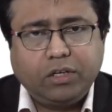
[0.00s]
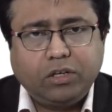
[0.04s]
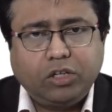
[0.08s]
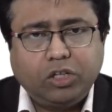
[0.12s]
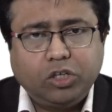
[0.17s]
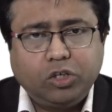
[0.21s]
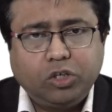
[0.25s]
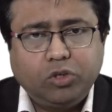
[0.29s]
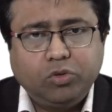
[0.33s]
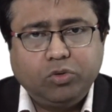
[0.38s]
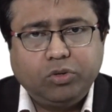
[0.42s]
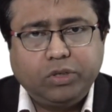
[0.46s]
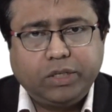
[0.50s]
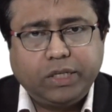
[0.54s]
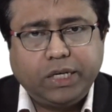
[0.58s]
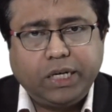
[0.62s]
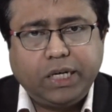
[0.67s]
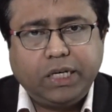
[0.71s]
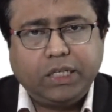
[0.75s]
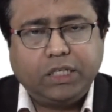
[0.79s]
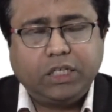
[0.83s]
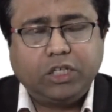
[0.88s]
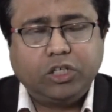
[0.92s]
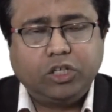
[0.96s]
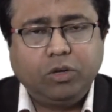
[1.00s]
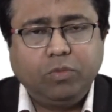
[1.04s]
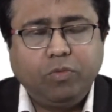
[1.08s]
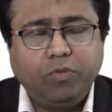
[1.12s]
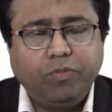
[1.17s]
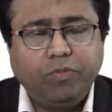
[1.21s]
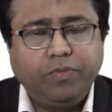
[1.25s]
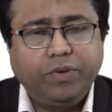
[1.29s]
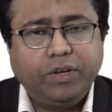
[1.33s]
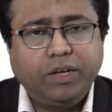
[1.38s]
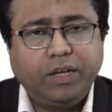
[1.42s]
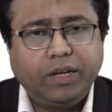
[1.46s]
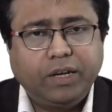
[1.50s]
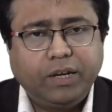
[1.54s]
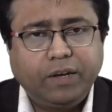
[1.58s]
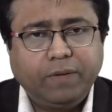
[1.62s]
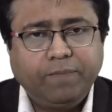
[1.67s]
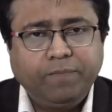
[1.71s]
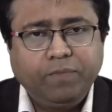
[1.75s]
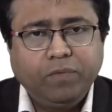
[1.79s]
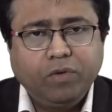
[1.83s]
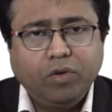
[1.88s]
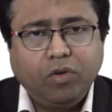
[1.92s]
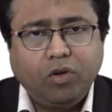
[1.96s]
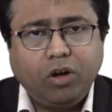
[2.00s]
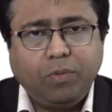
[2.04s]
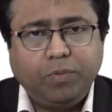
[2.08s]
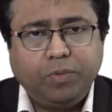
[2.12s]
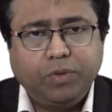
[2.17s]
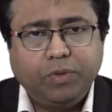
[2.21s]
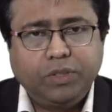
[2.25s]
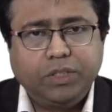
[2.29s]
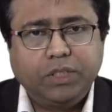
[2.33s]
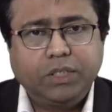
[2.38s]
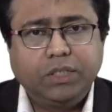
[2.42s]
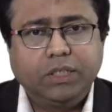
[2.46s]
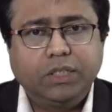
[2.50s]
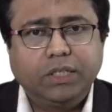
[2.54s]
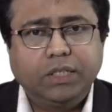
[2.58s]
or the two trends actually moving in an opposite